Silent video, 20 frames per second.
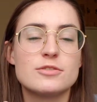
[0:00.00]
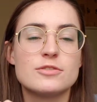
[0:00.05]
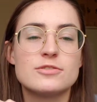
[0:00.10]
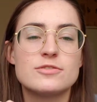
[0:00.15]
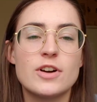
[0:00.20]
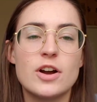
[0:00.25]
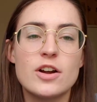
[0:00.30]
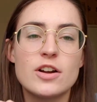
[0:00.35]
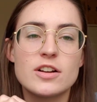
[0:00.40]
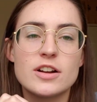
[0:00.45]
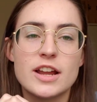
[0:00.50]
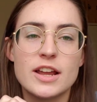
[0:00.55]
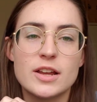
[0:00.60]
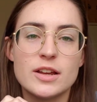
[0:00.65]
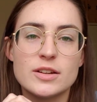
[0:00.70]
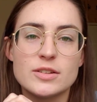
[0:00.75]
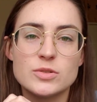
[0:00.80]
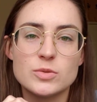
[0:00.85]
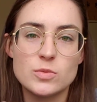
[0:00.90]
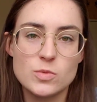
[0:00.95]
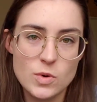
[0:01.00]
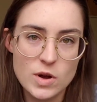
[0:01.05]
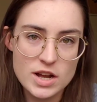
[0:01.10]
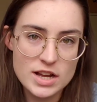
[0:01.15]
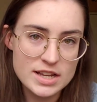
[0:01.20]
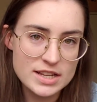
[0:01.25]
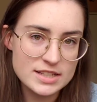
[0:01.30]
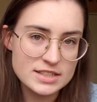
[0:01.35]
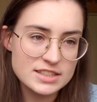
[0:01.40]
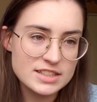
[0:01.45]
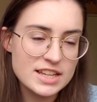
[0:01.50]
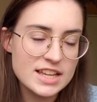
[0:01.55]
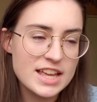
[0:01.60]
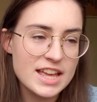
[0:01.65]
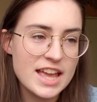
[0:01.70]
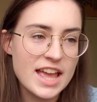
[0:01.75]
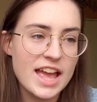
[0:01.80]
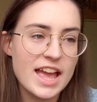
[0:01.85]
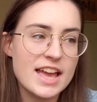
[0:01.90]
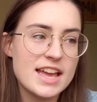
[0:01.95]
far and wide.
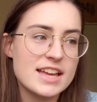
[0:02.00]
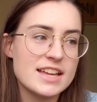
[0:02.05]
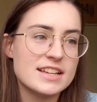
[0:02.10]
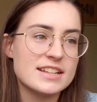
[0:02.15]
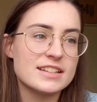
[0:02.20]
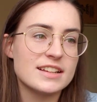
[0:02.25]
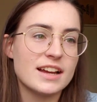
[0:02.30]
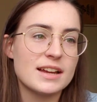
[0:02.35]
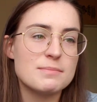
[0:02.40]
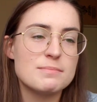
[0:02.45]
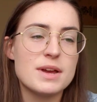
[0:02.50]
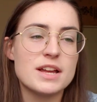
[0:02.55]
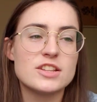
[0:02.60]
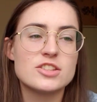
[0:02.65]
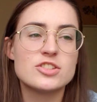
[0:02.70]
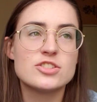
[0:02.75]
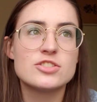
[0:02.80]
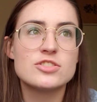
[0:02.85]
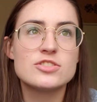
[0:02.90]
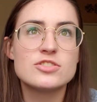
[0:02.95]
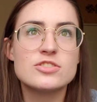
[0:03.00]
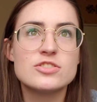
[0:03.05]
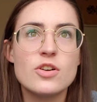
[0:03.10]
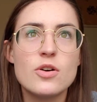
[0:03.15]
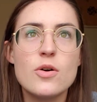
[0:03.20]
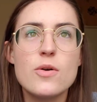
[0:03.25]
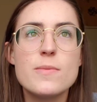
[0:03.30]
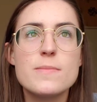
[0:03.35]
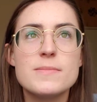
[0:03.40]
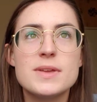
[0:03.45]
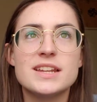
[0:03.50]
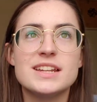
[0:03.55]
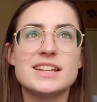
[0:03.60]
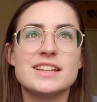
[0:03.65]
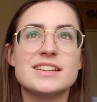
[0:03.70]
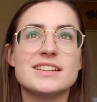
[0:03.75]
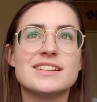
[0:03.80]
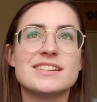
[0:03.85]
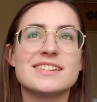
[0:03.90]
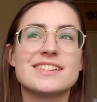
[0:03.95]
And I met so
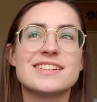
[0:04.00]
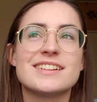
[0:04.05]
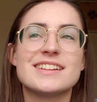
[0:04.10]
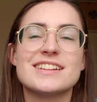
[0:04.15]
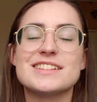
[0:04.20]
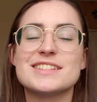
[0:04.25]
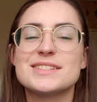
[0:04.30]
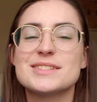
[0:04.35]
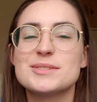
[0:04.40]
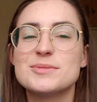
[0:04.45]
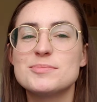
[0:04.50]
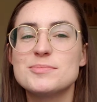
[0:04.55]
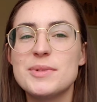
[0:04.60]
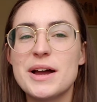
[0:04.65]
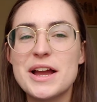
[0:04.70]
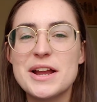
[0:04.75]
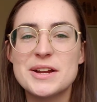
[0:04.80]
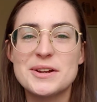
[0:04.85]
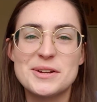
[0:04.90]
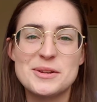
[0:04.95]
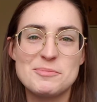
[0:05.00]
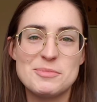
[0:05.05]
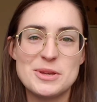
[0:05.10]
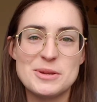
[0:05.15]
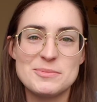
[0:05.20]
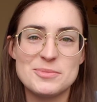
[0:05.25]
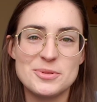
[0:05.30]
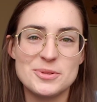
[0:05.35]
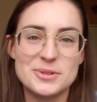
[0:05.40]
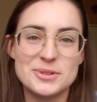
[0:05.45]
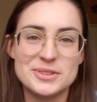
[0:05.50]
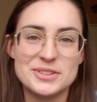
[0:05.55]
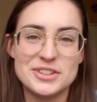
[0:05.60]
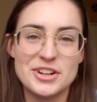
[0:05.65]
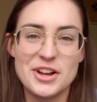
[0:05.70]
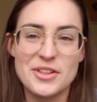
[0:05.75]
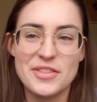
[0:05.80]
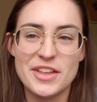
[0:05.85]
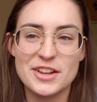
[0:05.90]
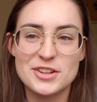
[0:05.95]
many inspiring people
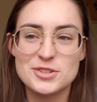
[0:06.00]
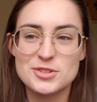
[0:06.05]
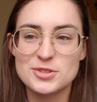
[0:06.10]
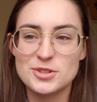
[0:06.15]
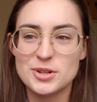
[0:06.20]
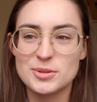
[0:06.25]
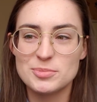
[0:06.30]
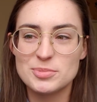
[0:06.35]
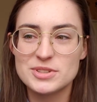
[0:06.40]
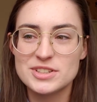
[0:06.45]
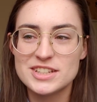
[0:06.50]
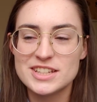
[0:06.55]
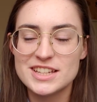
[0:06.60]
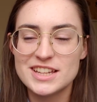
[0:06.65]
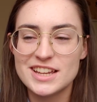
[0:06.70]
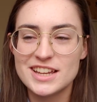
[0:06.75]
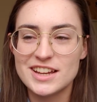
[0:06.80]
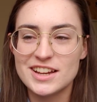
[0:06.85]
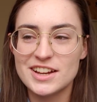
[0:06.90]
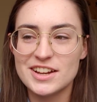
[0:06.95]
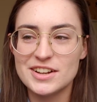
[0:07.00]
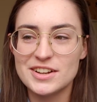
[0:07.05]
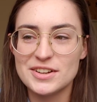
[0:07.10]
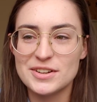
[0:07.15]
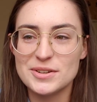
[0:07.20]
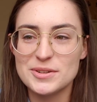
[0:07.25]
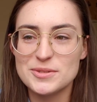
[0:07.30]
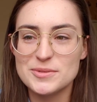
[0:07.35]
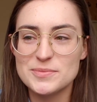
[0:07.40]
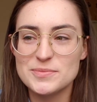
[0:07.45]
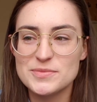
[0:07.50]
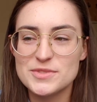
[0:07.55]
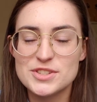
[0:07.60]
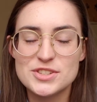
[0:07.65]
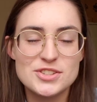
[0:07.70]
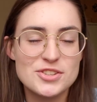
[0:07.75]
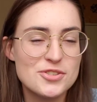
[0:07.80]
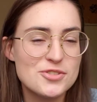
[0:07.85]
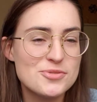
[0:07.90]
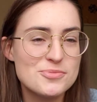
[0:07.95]
on that trip.
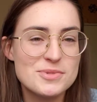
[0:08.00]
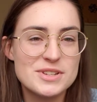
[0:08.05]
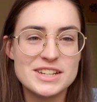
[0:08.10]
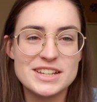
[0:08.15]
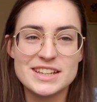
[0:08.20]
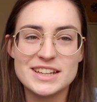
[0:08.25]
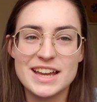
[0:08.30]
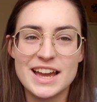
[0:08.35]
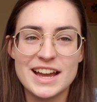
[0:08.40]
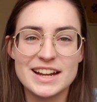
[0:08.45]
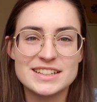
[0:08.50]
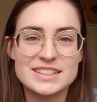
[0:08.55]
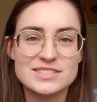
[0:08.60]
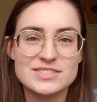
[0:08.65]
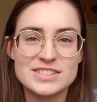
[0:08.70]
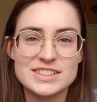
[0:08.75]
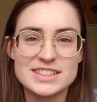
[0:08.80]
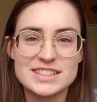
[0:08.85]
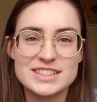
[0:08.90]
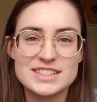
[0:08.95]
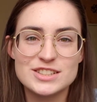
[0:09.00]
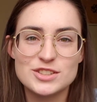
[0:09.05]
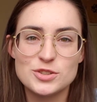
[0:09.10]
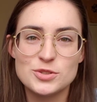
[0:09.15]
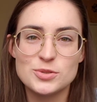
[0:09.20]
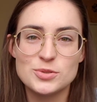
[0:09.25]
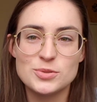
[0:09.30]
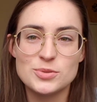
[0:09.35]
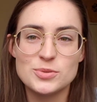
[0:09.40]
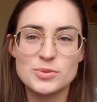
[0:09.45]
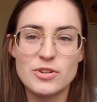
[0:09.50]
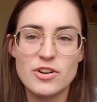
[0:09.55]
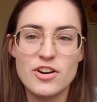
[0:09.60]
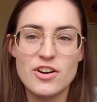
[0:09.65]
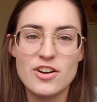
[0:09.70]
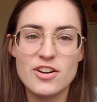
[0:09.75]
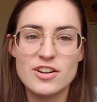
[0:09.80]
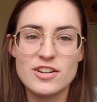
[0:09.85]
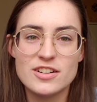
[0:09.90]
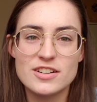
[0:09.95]
So many activists who
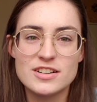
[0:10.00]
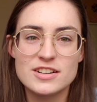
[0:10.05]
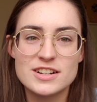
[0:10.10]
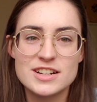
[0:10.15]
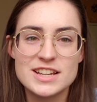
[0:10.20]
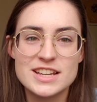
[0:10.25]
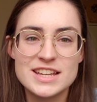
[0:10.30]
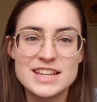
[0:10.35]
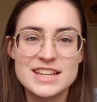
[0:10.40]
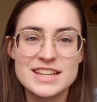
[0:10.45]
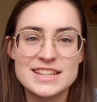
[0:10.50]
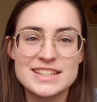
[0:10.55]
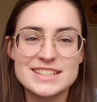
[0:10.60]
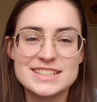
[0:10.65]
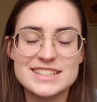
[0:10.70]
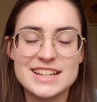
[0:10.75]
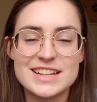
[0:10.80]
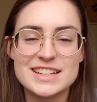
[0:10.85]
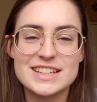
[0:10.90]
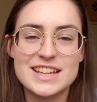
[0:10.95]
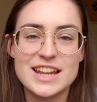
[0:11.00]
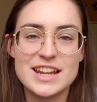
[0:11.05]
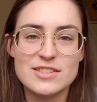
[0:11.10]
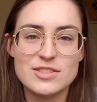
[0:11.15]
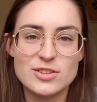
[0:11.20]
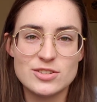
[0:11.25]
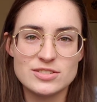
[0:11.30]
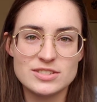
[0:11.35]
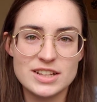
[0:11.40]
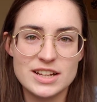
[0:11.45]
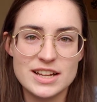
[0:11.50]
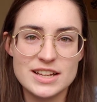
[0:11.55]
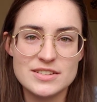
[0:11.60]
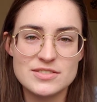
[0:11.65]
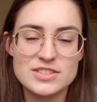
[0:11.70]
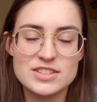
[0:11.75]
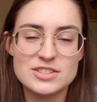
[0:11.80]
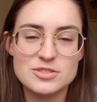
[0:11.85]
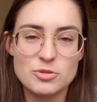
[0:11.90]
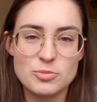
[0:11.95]
are dedicating their
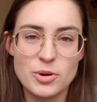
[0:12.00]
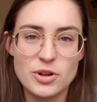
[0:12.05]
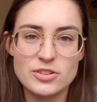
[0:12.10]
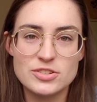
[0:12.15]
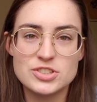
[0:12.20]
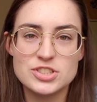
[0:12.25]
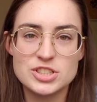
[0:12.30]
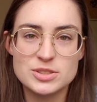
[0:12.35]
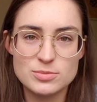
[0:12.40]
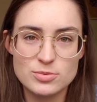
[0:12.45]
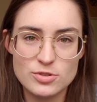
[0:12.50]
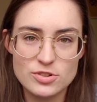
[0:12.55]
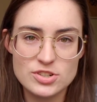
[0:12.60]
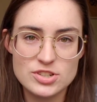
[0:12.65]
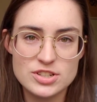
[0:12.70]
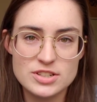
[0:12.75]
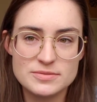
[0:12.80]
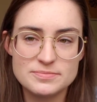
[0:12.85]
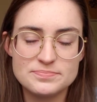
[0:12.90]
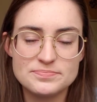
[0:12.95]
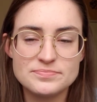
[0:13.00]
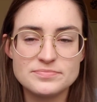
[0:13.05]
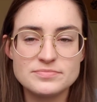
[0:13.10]
lives to abolishing abortion.